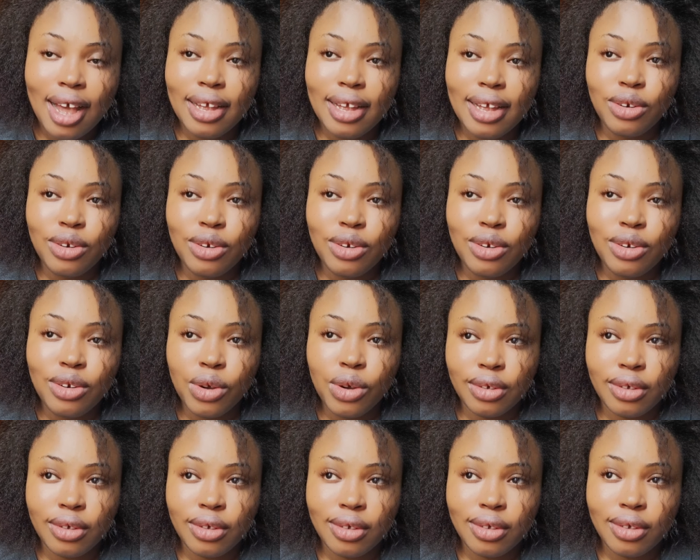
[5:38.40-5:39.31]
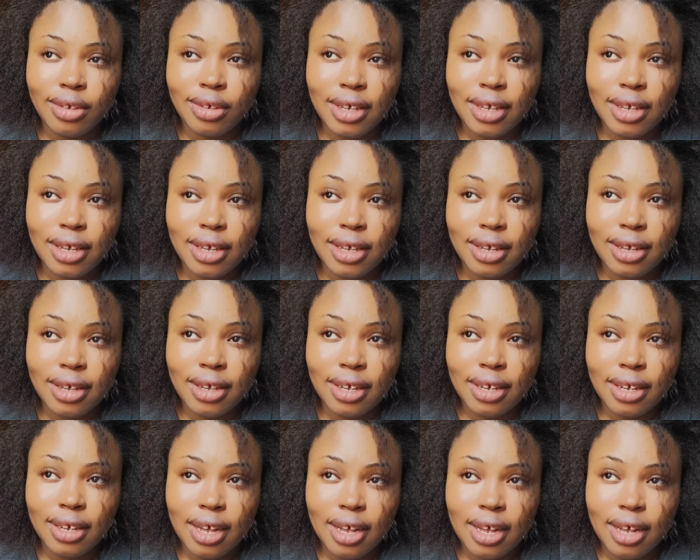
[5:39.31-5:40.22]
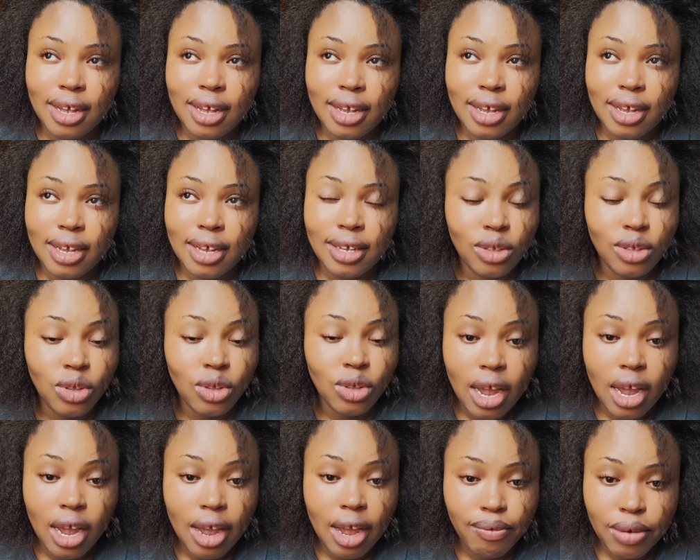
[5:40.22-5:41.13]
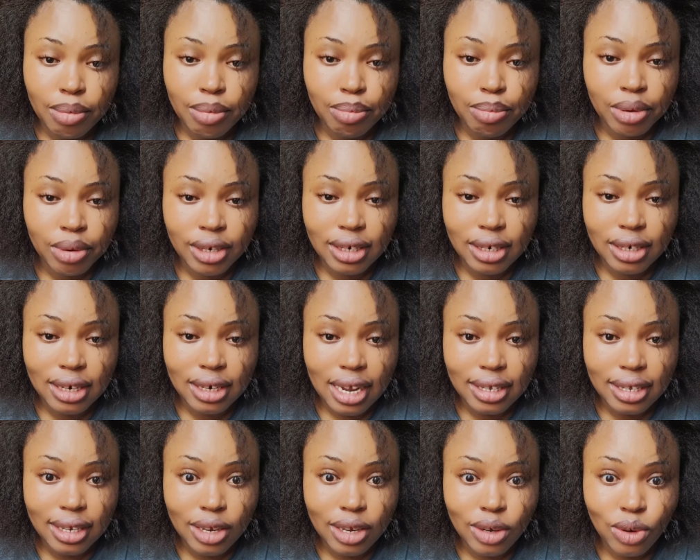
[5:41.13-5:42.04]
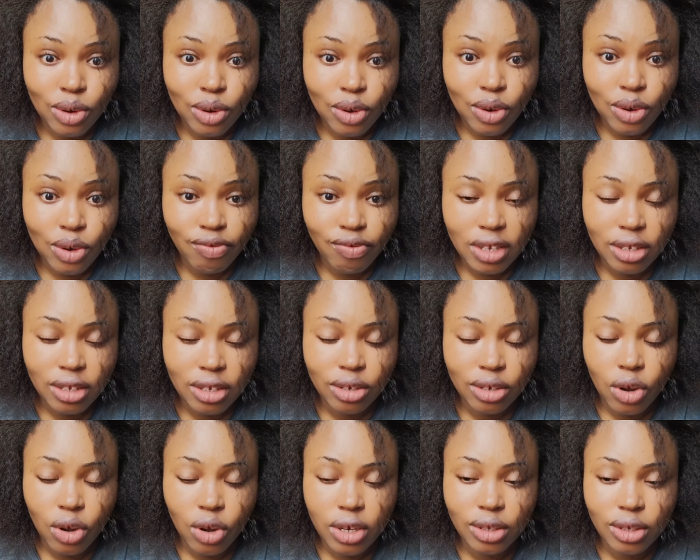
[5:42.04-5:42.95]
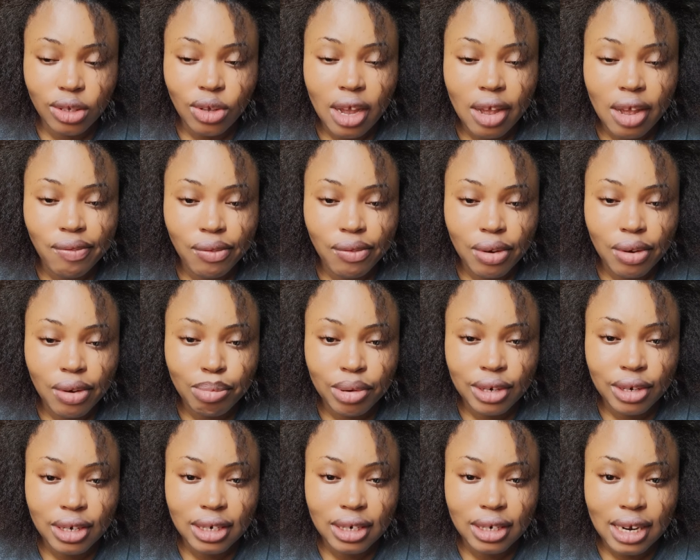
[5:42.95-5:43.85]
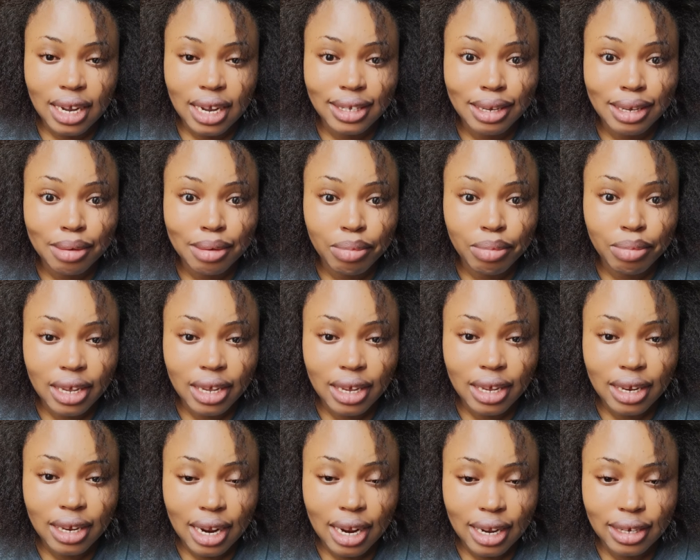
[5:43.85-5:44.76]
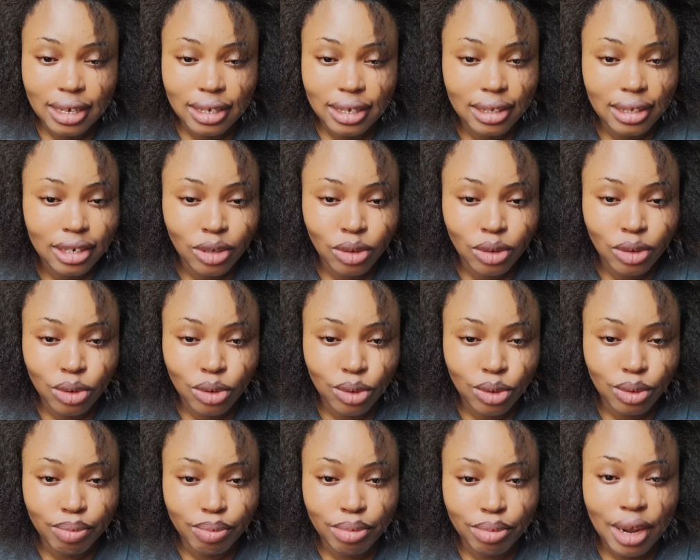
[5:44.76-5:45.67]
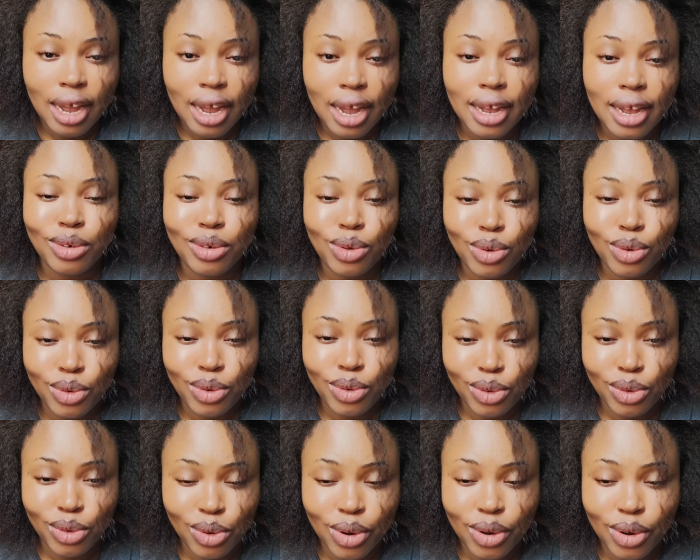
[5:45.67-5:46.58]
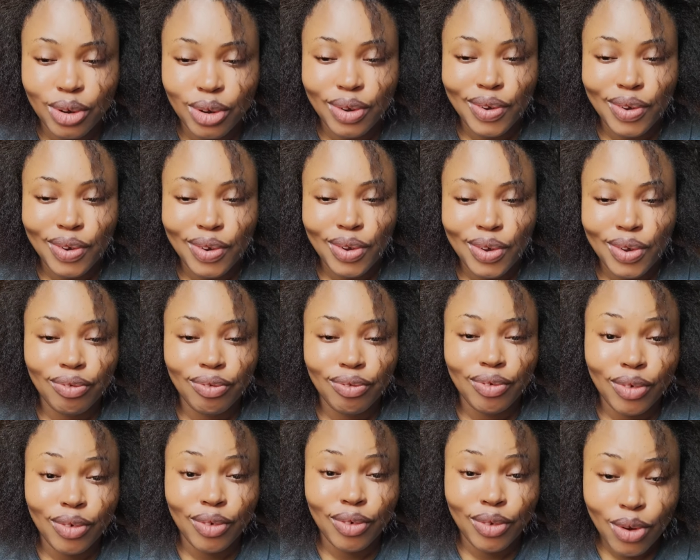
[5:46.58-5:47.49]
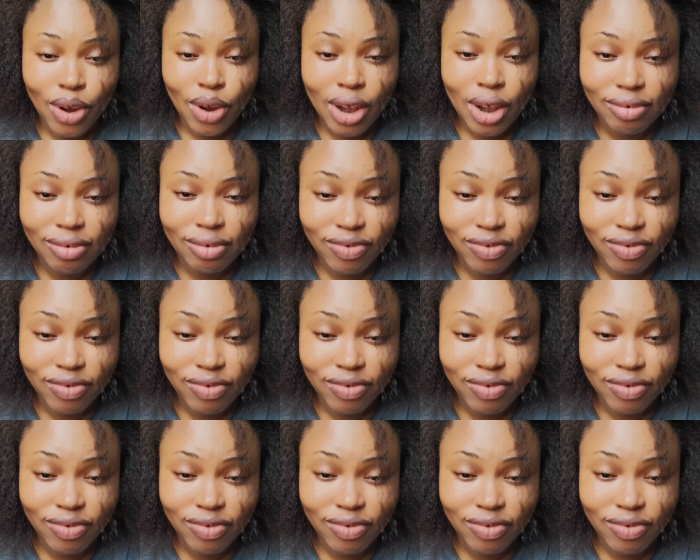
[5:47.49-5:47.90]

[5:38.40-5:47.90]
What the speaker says: it's not everybody that is a novice, or it's not everybody that is a beginner in this group. I know you're advanced. All right.